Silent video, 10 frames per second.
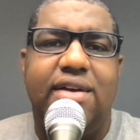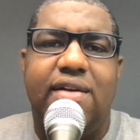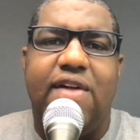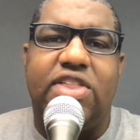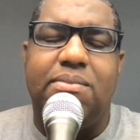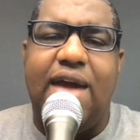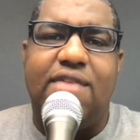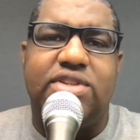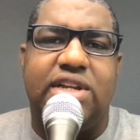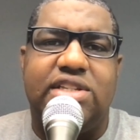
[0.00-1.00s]
that the
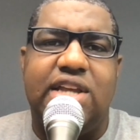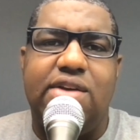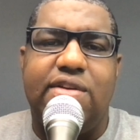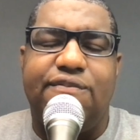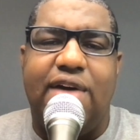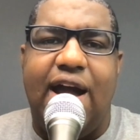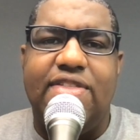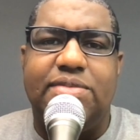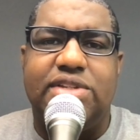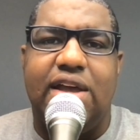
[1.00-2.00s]
Mavericks continue to find
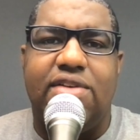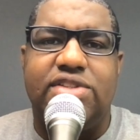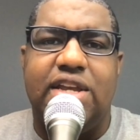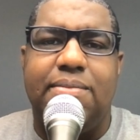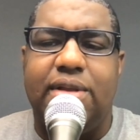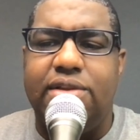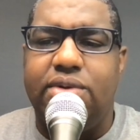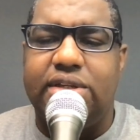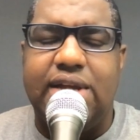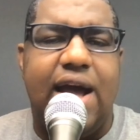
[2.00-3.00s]
themselves in, but
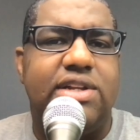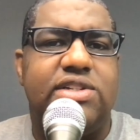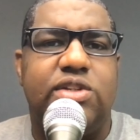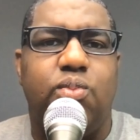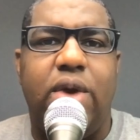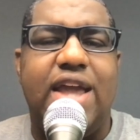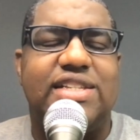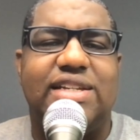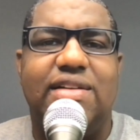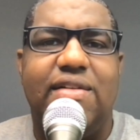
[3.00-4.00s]
Luka Doncic's weight
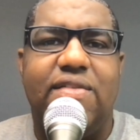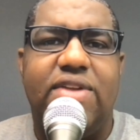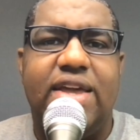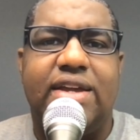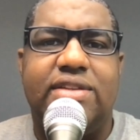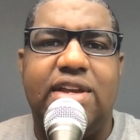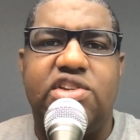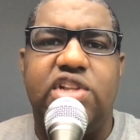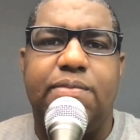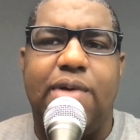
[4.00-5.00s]
and
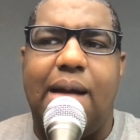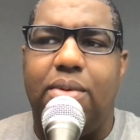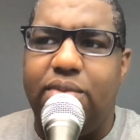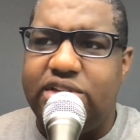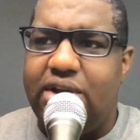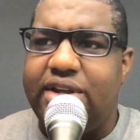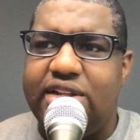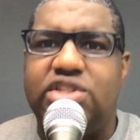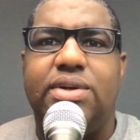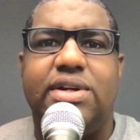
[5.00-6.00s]
conditioning problem, which I'll
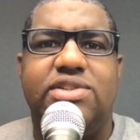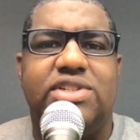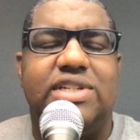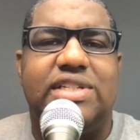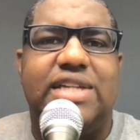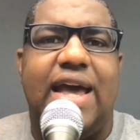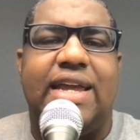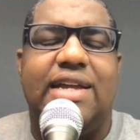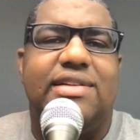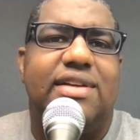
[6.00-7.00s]
get to here in just a
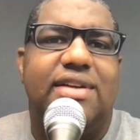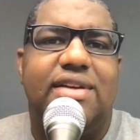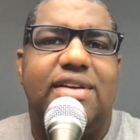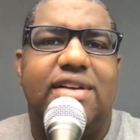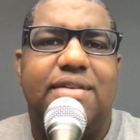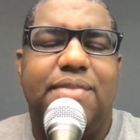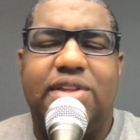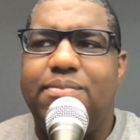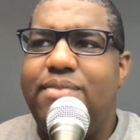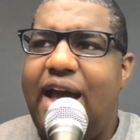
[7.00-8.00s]
second. But
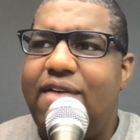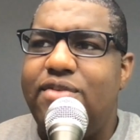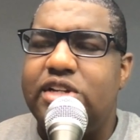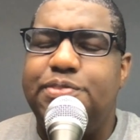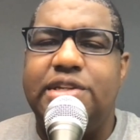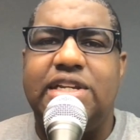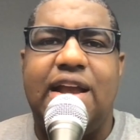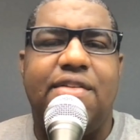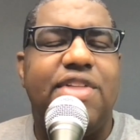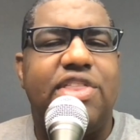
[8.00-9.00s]
the Mavericks put
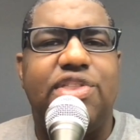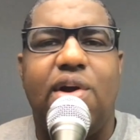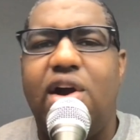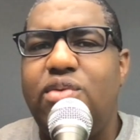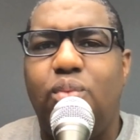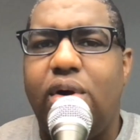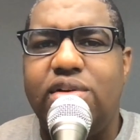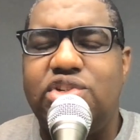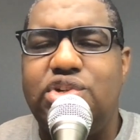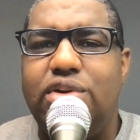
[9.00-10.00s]
together the third
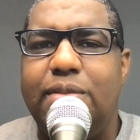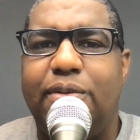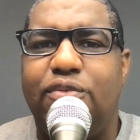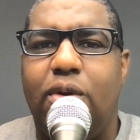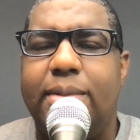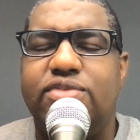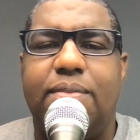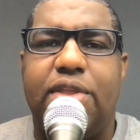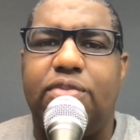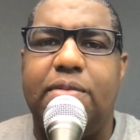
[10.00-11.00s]
worst shooting performance from
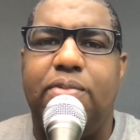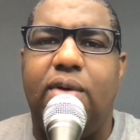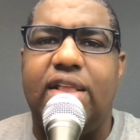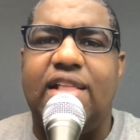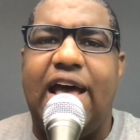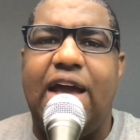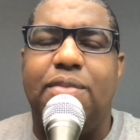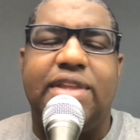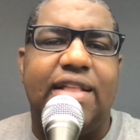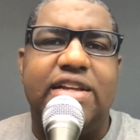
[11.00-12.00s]
the three-point line
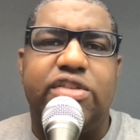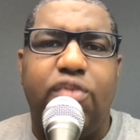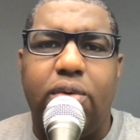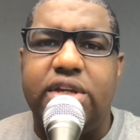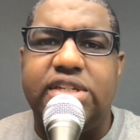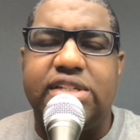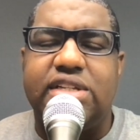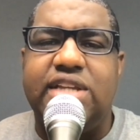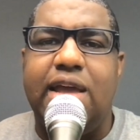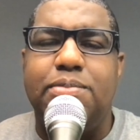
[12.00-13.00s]
with at least 46
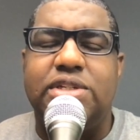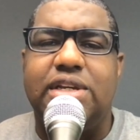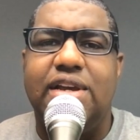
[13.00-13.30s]
attempts